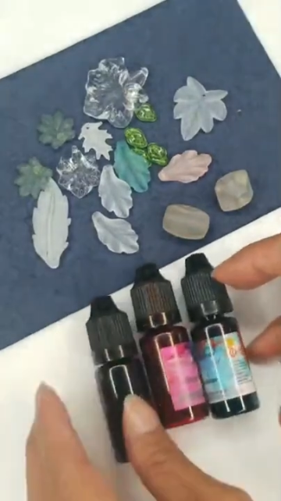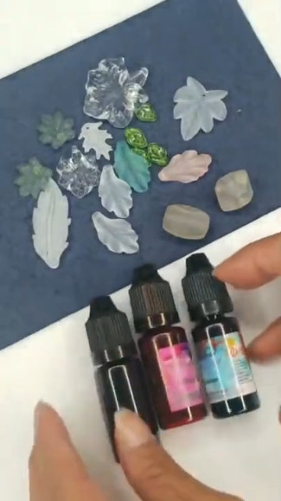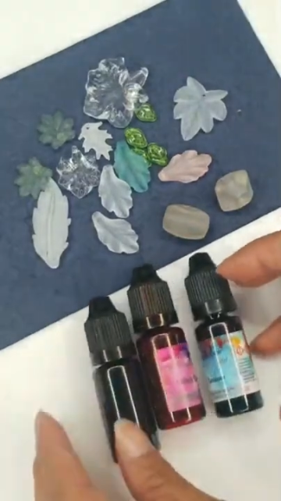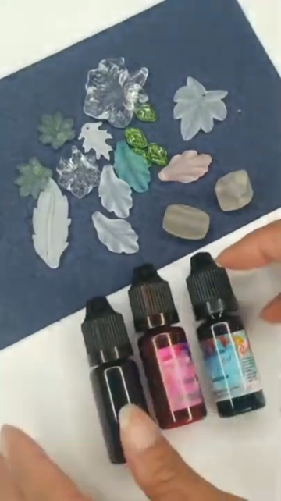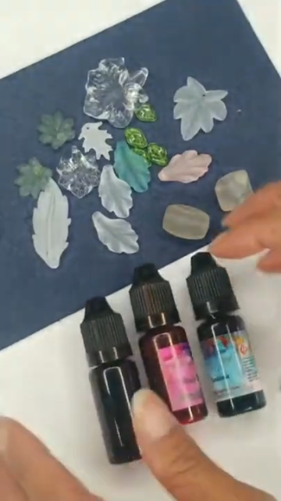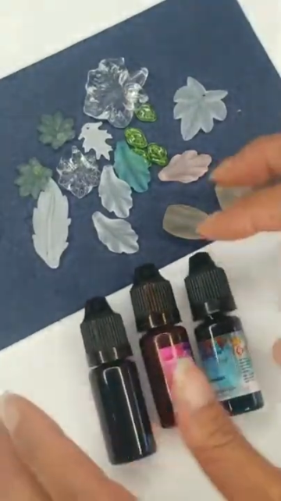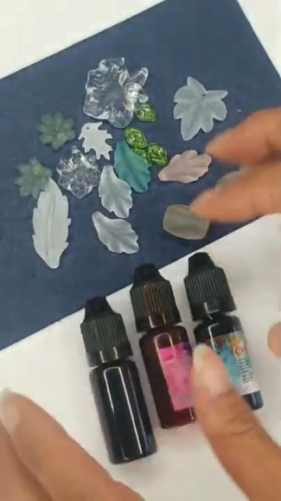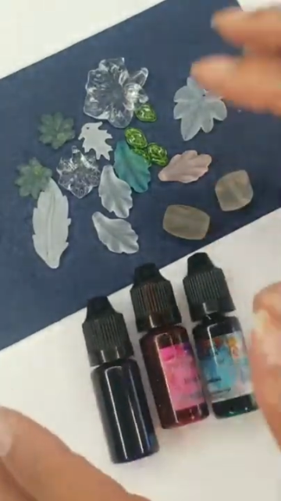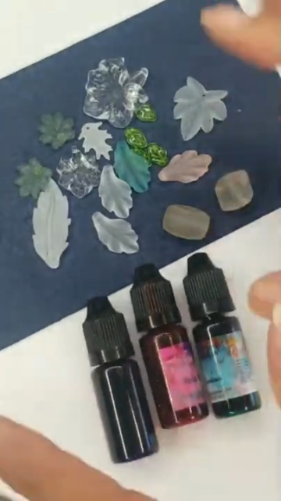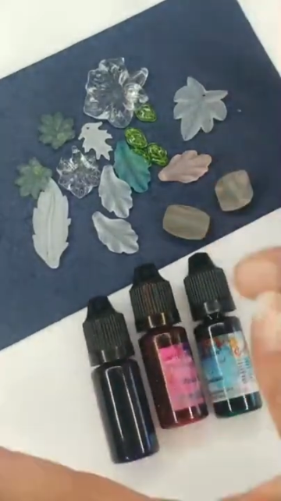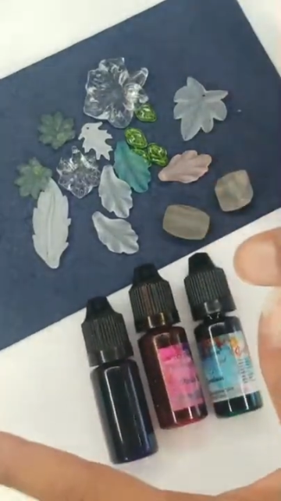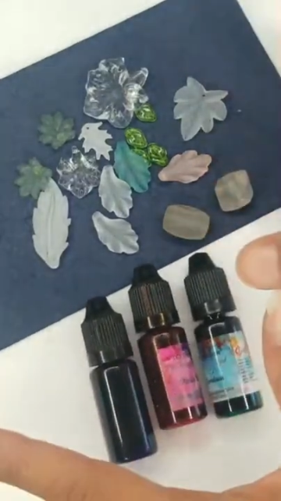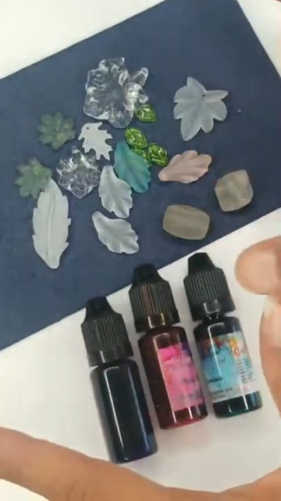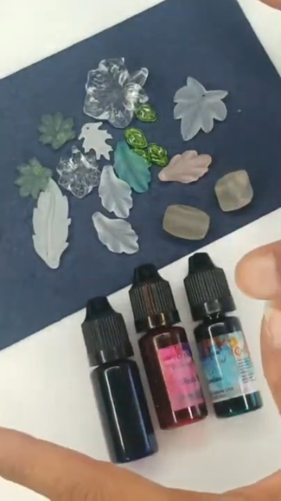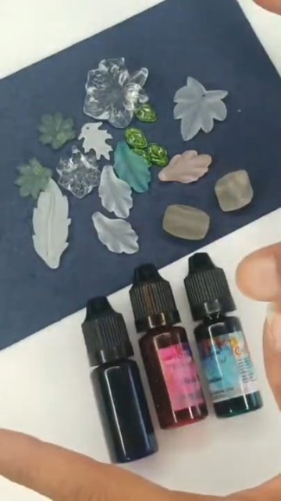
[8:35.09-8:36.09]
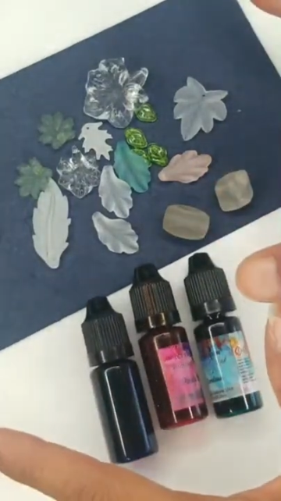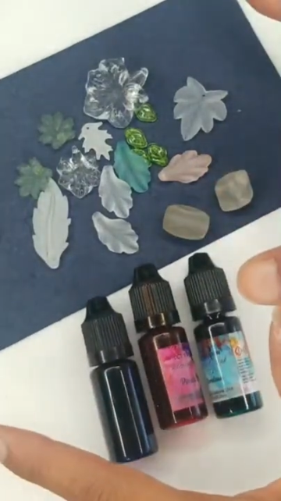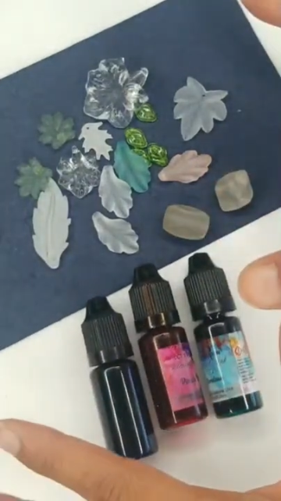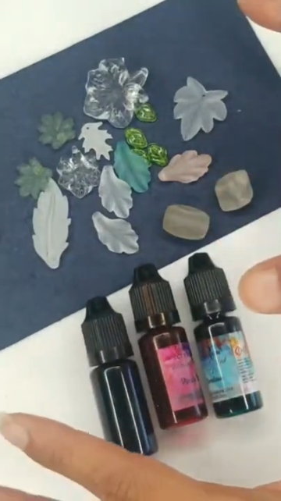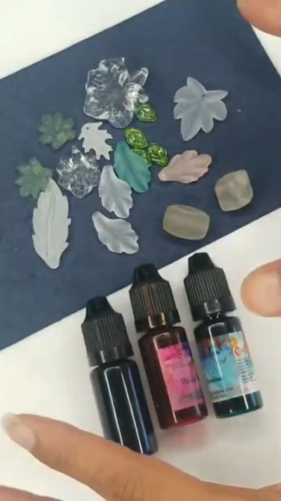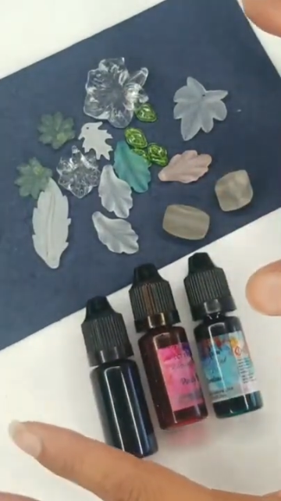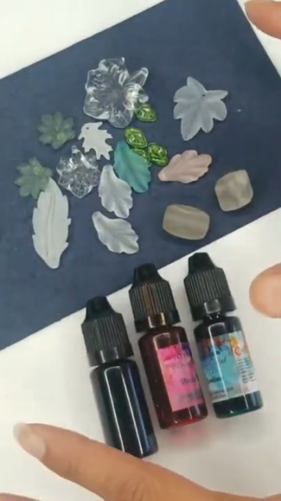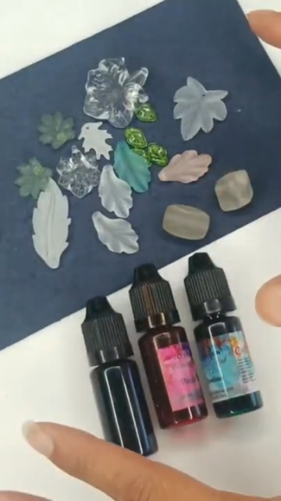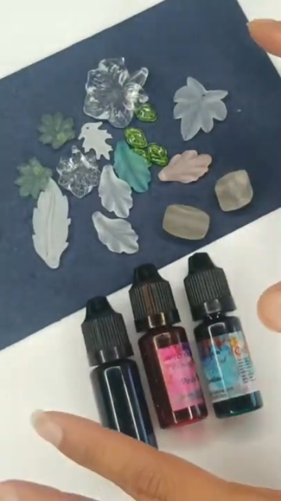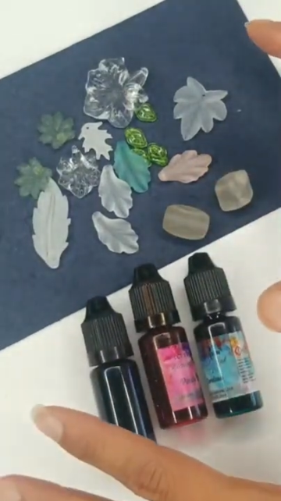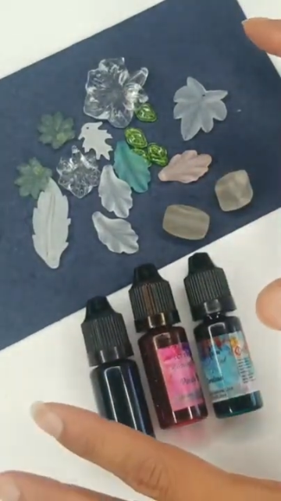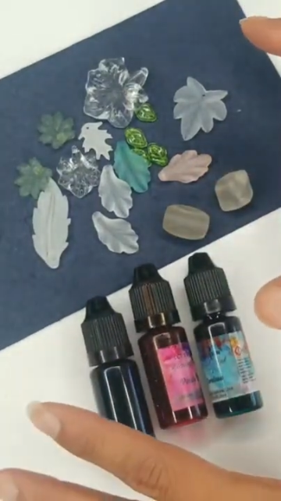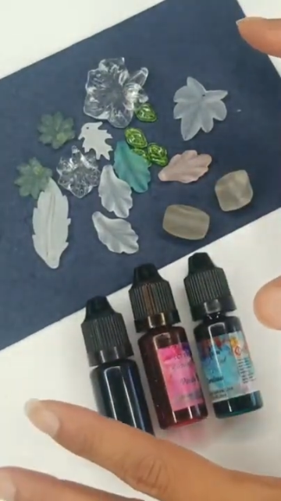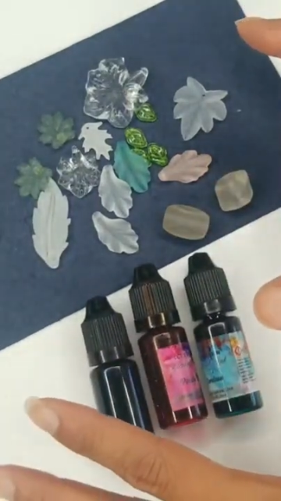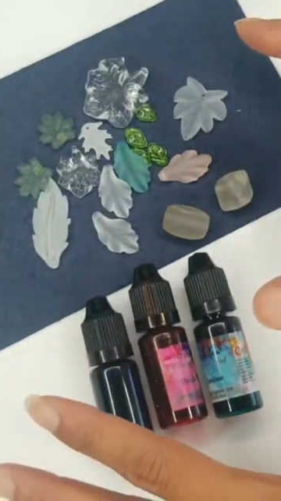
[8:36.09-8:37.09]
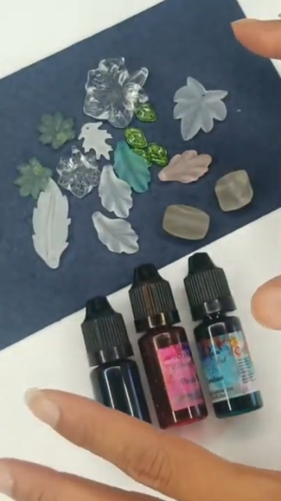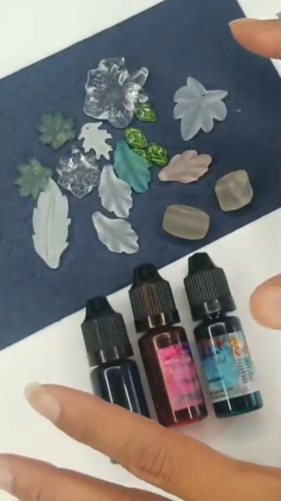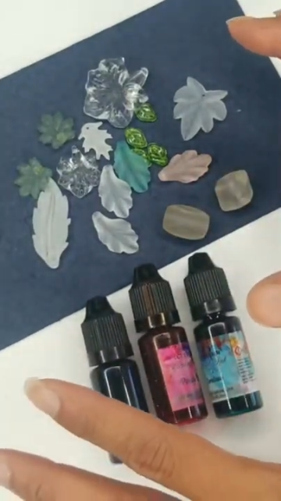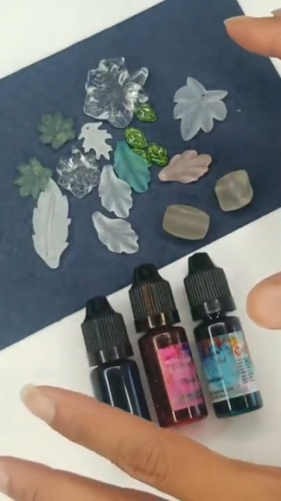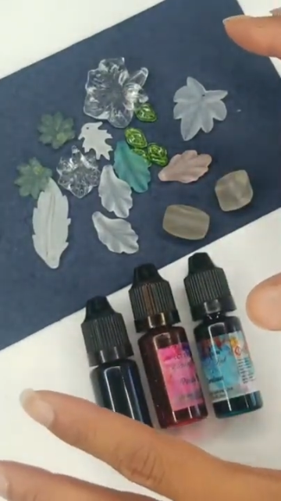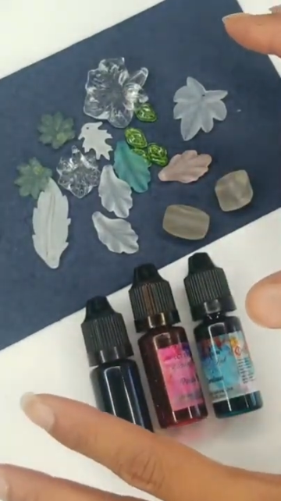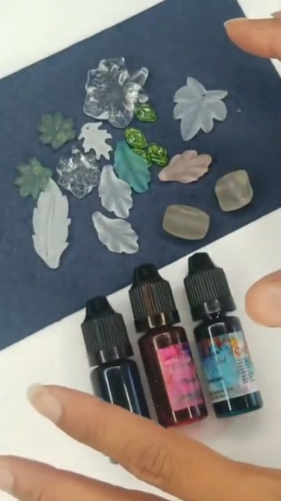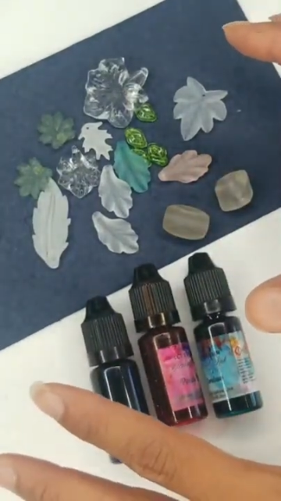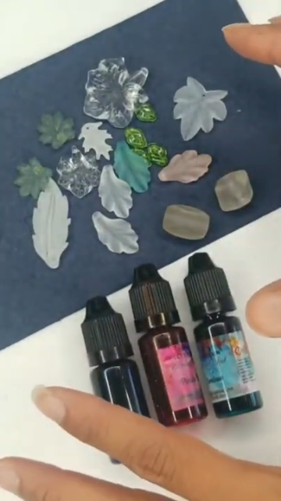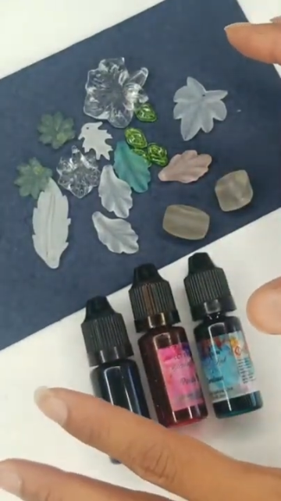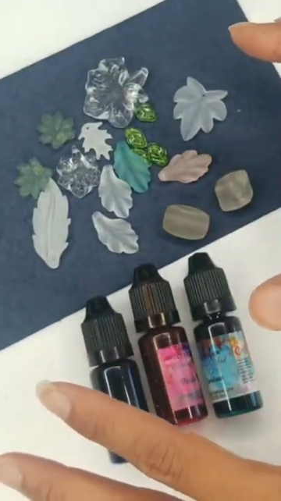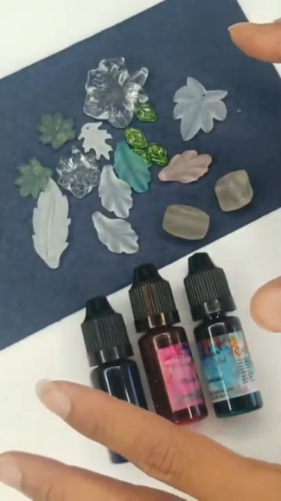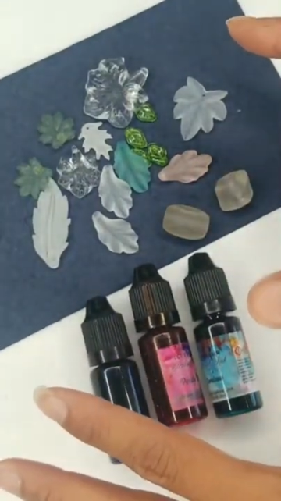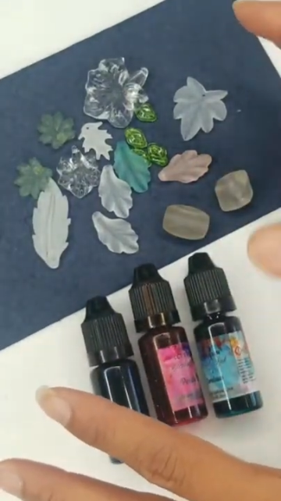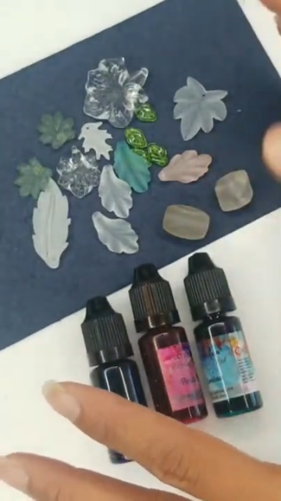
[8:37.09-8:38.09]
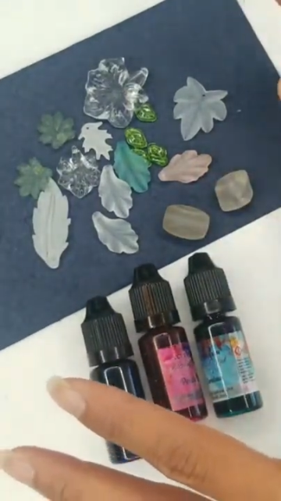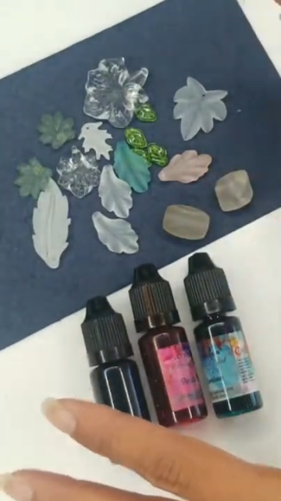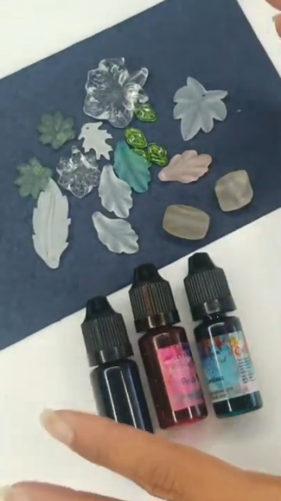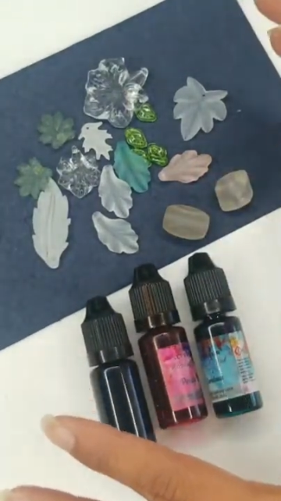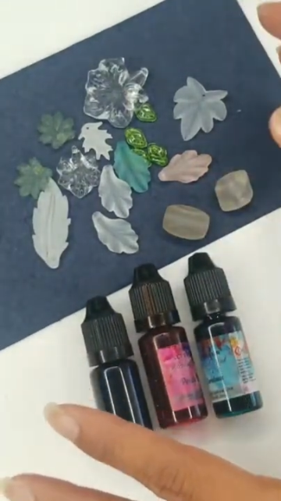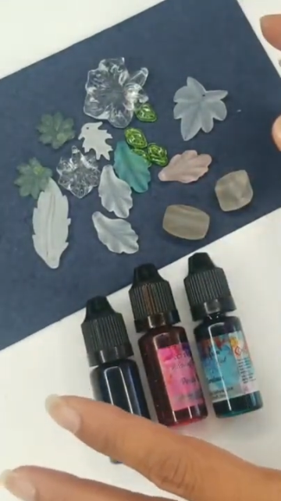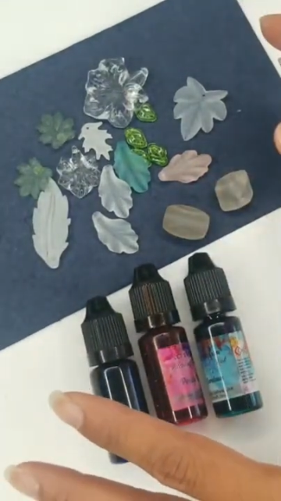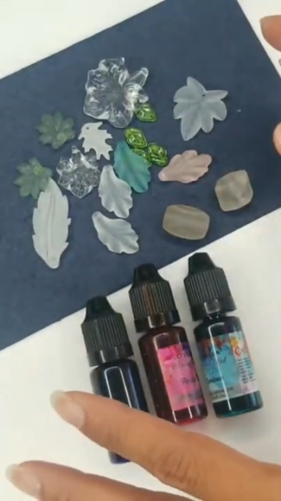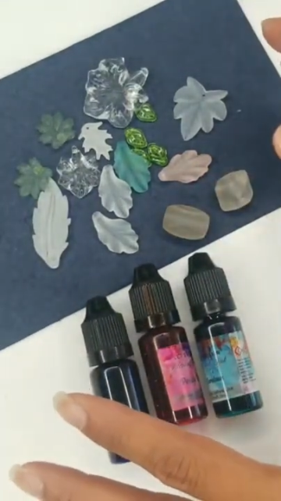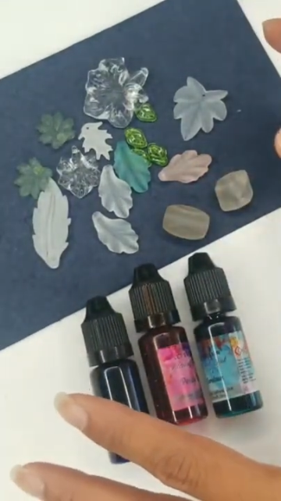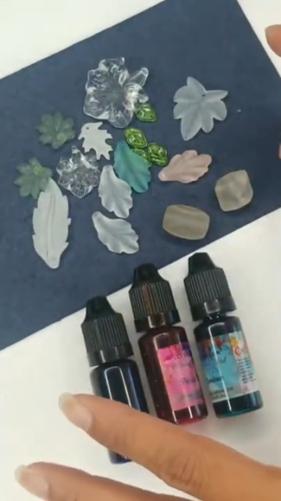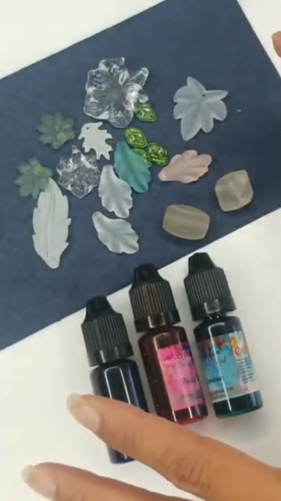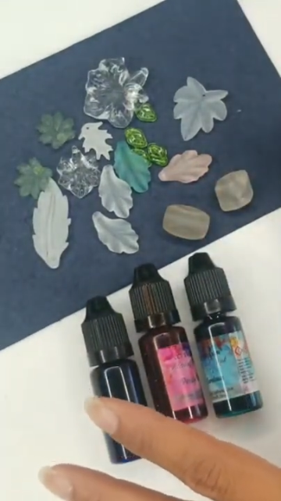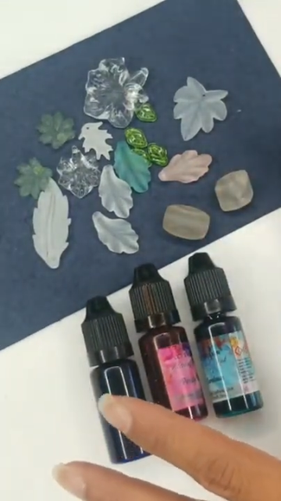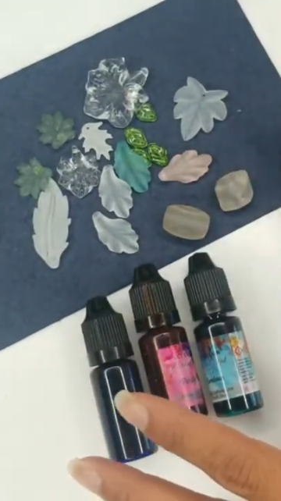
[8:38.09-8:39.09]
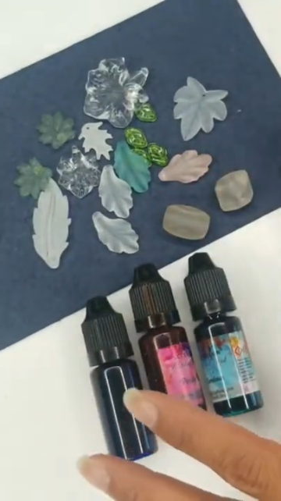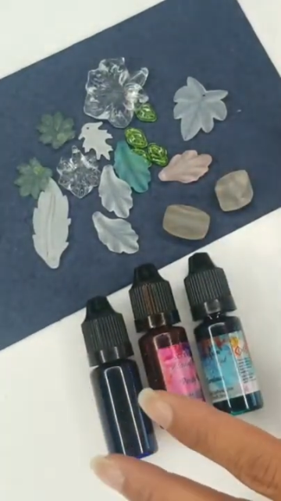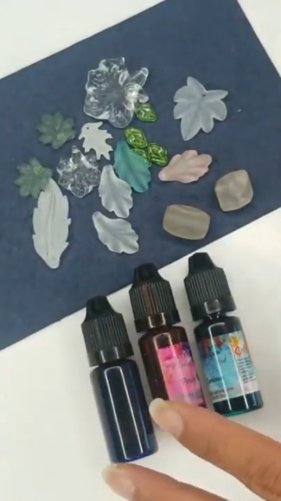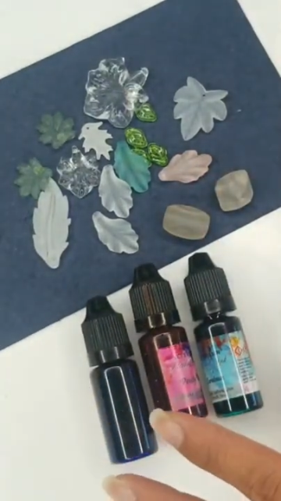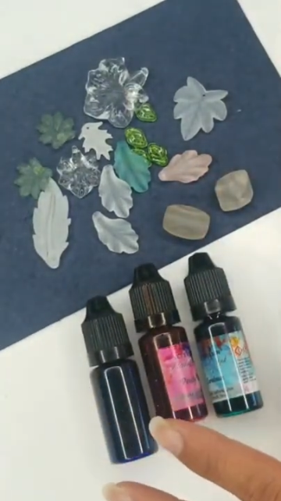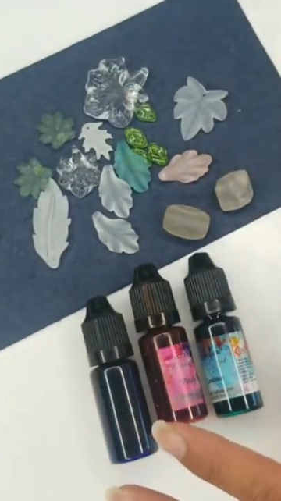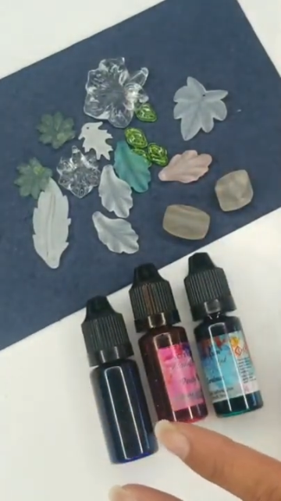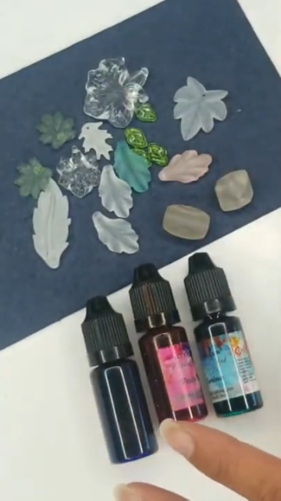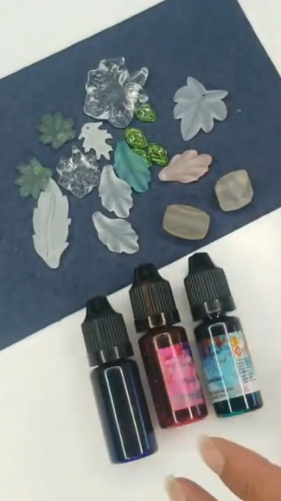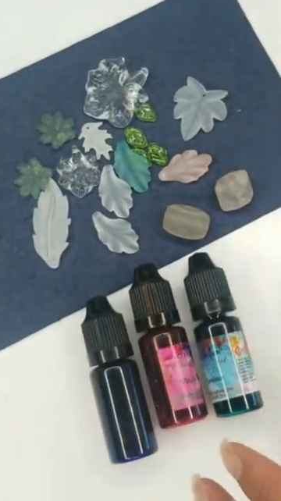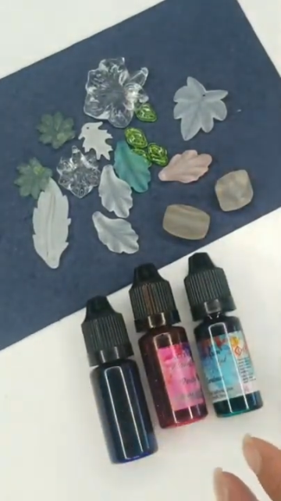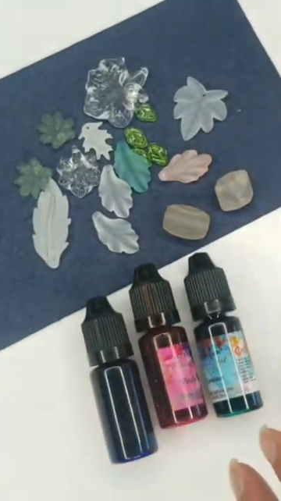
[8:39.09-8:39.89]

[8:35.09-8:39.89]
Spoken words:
Nobody's mouth can be seen.